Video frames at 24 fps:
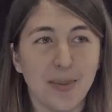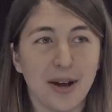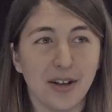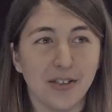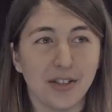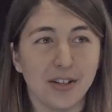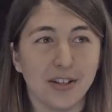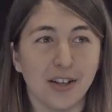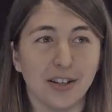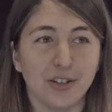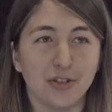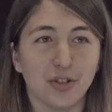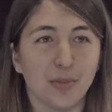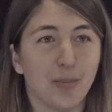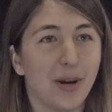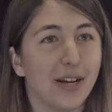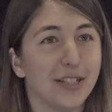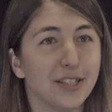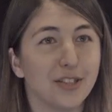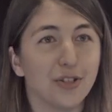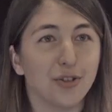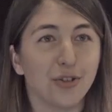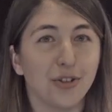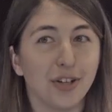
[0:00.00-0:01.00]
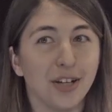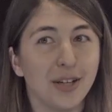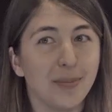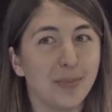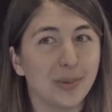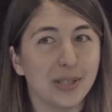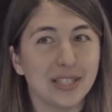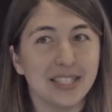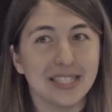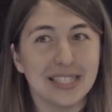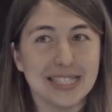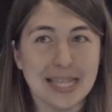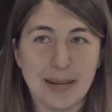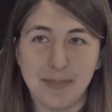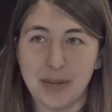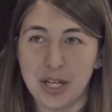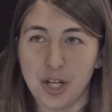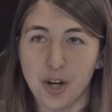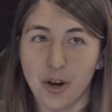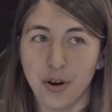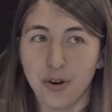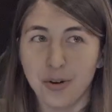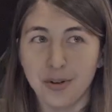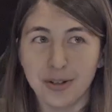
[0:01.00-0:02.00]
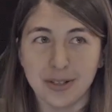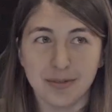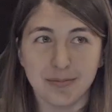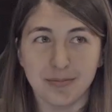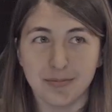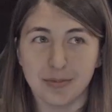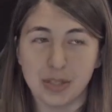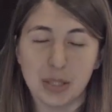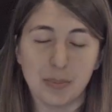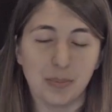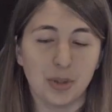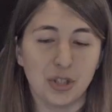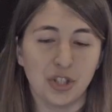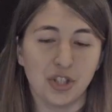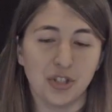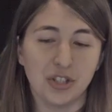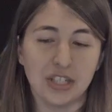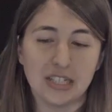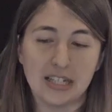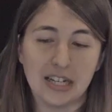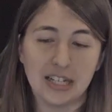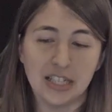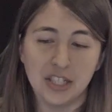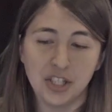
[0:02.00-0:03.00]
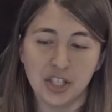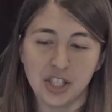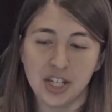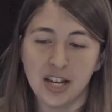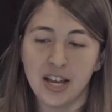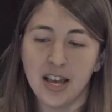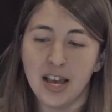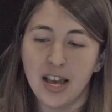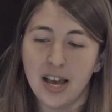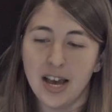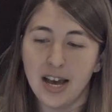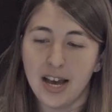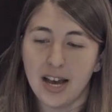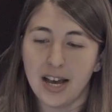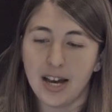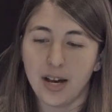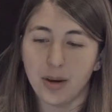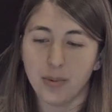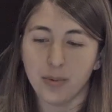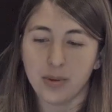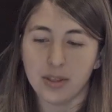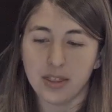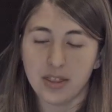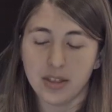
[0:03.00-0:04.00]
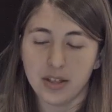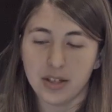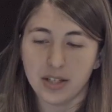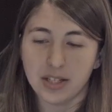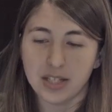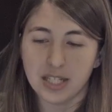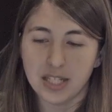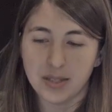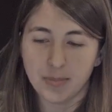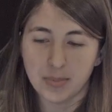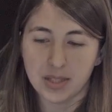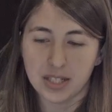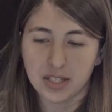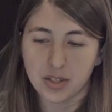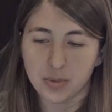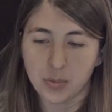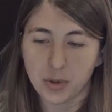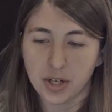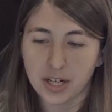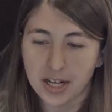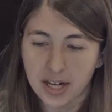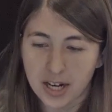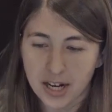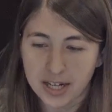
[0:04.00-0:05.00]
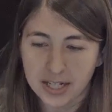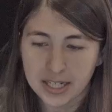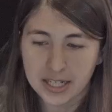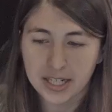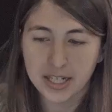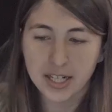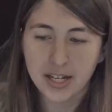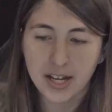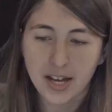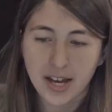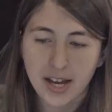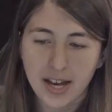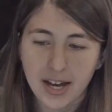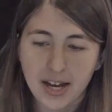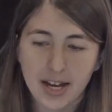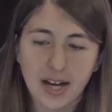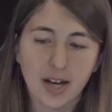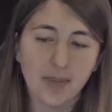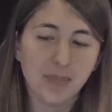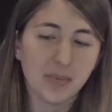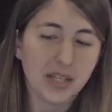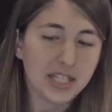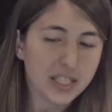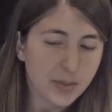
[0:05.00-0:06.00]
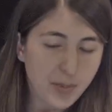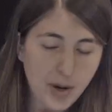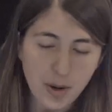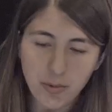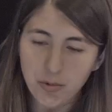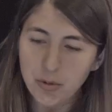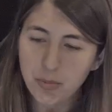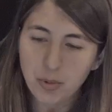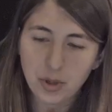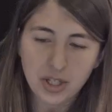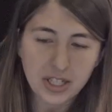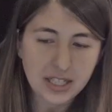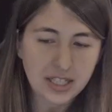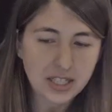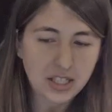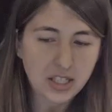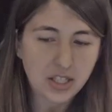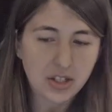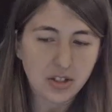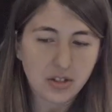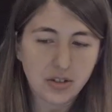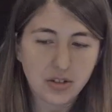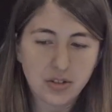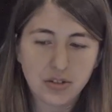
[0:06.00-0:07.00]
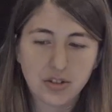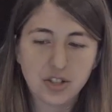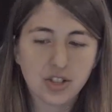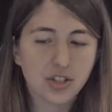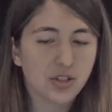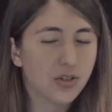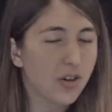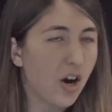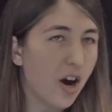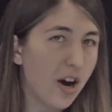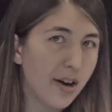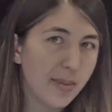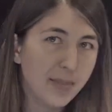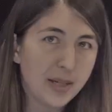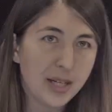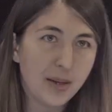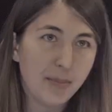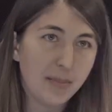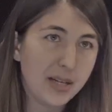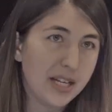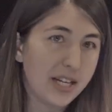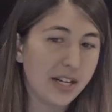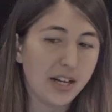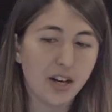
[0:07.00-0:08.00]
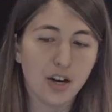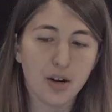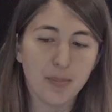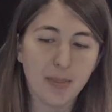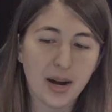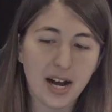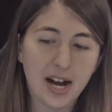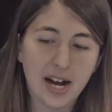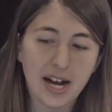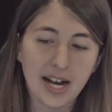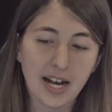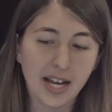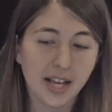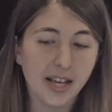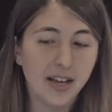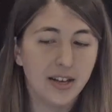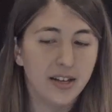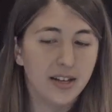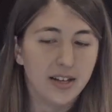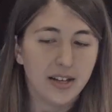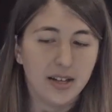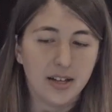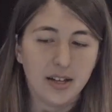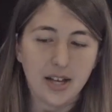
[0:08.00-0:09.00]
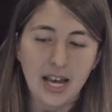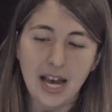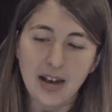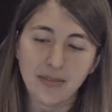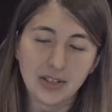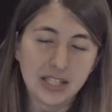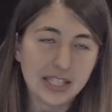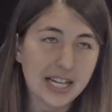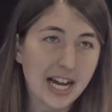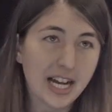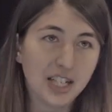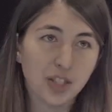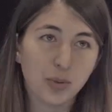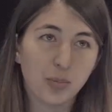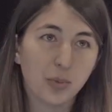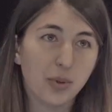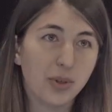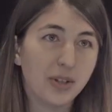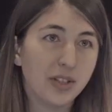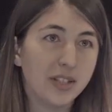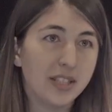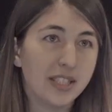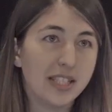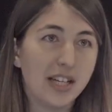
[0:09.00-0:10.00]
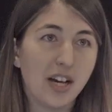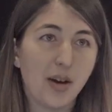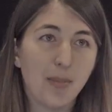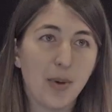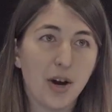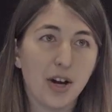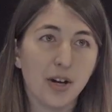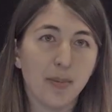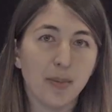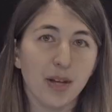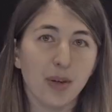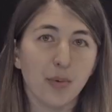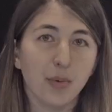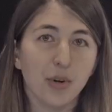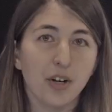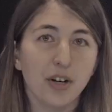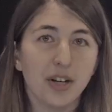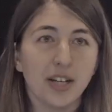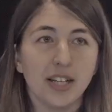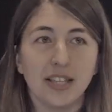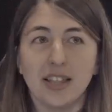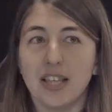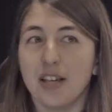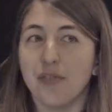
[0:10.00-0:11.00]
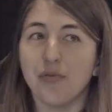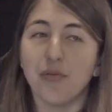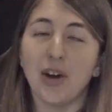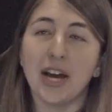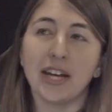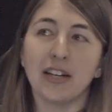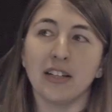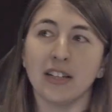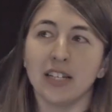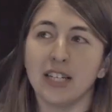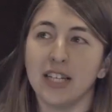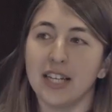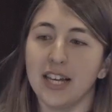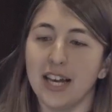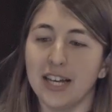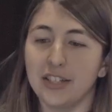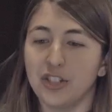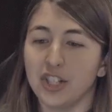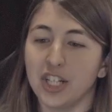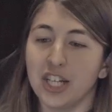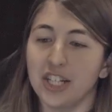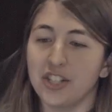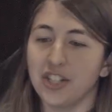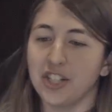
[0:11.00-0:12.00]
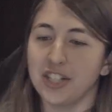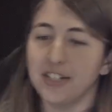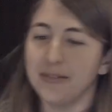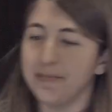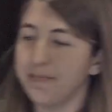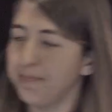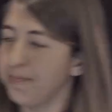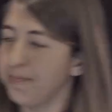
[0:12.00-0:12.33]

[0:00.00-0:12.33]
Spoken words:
about the knowledge repository, please let me know and can put you in touch with the team that's working on it. Experiment reporting is huge, AirBnB and AirPi, having dashboards to help automate work, and then finally, education.